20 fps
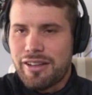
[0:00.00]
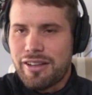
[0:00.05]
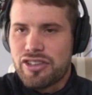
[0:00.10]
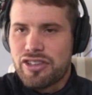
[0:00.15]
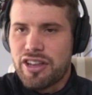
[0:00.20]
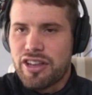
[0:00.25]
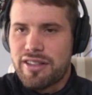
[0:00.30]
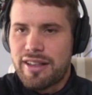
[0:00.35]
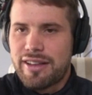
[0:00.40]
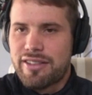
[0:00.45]

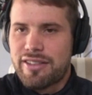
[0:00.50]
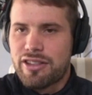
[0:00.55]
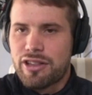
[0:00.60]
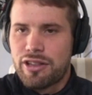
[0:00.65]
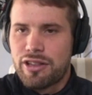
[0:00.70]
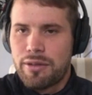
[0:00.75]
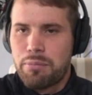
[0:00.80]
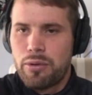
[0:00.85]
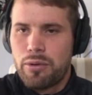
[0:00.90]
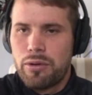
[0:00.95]
just had
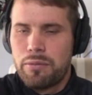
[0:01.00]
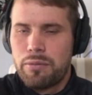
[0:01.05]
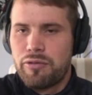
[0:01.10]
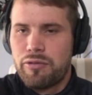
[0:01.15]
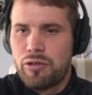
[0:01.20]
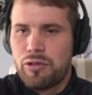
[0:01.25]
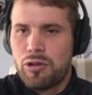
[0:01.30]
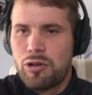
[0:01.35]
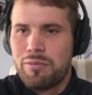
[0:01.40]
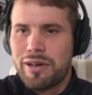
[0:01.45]
superb
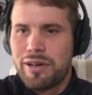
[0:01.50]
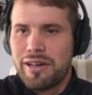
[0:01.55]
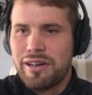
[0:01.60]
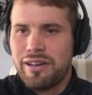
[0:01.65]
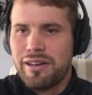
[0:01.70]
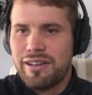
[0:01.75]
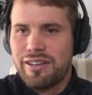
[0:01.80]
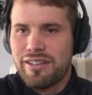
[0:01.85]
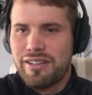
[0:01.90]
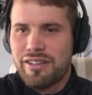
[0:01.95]
form, and
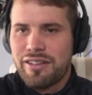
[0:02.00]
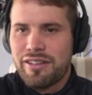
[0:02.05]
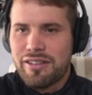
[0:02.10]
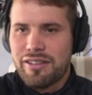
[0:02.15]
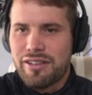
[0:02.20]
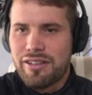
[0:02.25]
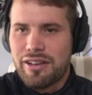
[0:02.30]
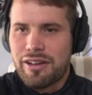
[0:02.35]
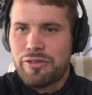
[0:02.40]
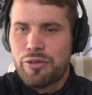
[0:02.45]

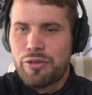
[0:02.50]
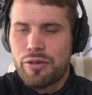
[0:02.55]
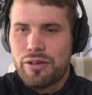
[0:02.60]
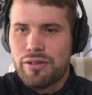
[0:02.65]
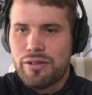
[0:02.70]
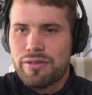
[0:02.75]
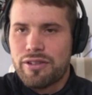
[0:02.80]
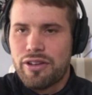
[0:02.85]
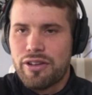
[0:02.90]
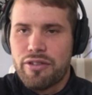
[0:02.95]

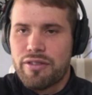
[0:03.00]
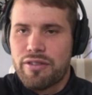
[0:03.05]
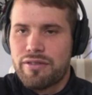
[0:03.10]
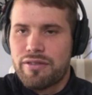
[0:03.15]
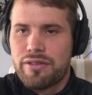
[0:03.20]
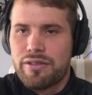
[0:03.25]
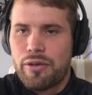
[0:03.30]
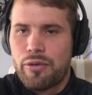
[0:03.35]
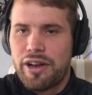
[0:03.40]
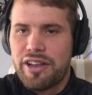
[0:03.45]

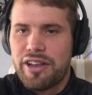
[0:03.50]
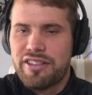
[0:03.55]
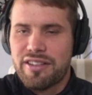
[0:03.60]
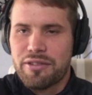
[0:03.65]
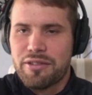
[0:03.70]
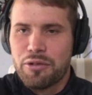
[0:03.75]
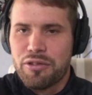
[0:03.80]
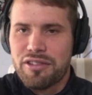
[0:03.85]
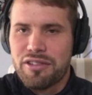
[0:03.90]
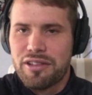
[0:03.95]
the
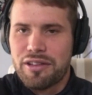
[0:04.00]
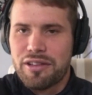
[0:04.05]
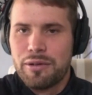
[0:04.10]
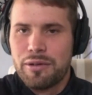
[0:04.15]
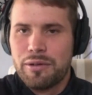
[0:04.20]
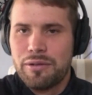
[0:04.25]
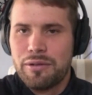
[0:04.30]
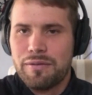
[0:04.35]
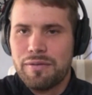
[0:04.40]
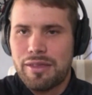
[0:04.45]
races
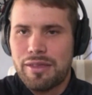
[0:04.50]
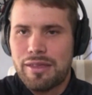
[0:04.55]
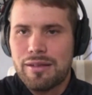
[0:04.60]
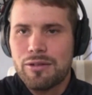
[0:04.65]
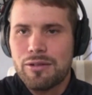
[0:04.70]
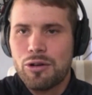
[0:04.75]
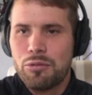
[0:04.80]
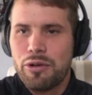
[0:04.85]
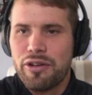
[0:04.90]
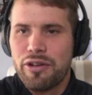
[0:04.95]
also,
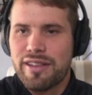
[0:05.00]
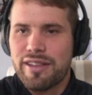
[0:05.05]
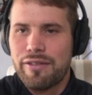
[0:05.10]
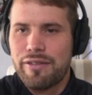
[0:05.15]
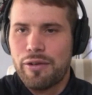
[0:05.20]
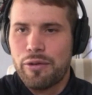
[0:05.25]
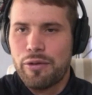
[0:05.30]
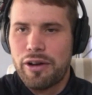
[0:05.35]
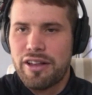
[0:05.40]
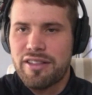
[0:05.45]
almost
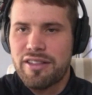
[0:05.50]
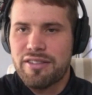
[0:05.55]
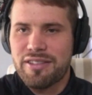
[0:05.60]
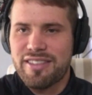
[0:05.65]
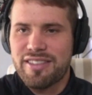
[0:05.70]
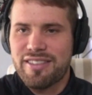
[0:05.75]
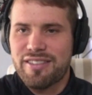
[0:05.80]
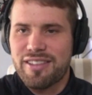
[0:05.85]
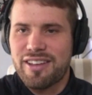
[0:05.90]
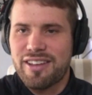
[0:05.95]
every race
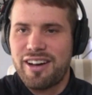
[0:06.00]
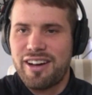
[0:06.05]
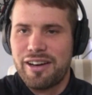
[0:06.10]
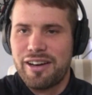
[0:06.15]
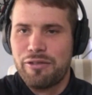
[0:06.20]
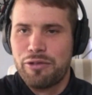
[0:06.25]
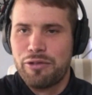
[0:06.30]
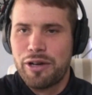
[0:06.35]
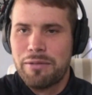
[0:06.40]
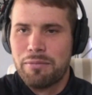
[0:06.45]

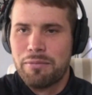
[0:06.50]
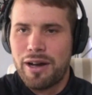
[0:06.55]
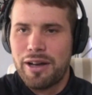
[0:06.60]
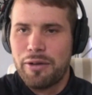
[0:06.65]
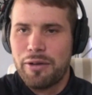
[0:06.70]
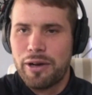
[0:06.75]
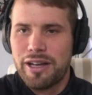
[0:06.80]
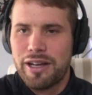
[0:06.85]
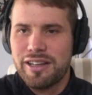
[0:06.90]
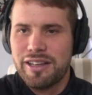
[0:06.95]
kind of went my
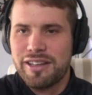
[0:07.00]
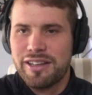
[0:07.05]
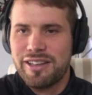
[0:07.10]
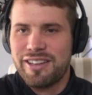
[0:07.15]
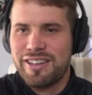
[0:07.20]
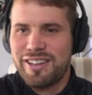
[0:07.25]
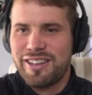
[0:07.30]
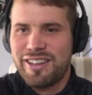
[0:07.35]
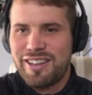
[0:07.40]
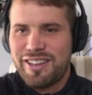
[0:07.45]
way.
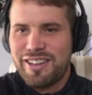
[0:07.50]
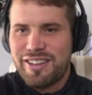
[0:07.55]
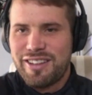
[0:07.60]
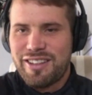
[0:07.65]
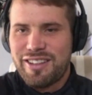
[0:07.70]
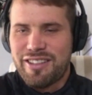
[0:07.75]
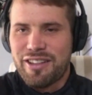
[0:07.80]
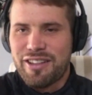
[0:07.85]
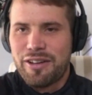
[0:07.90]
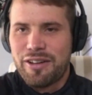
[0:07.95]

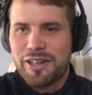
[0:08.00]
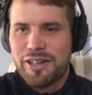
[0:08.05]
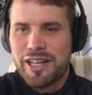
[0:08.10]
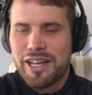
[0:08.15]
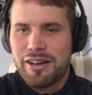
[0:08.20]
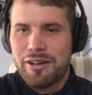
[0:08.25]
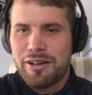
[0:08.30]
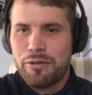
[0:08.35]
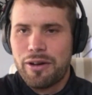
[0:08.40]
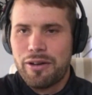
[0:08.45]
So
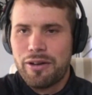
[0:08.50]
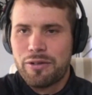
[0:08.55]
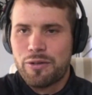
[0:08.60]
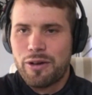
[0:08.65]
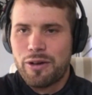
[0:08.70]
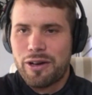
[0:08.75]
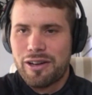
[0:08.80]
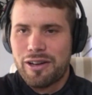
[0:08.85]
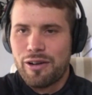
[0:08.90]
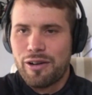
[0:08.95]
yeah, I won
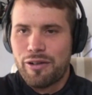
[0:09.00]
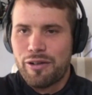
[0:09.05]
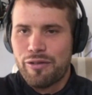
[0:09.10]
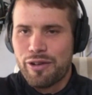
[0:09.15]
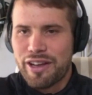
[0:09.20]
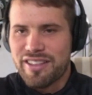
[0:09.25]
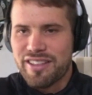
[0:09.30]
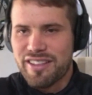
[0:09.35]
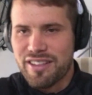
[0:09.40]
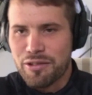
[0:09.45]
quite a lot of
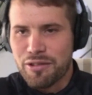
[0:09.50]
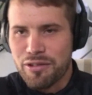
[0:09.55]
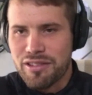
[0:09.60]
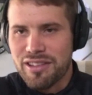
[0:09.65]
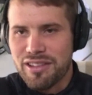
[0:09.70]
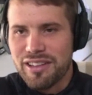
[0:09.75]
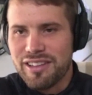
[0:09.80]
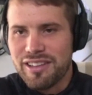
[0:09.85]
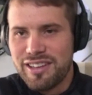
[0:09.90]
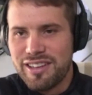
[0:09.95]
races
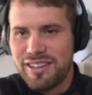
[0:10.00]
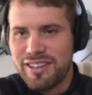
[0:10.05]
also.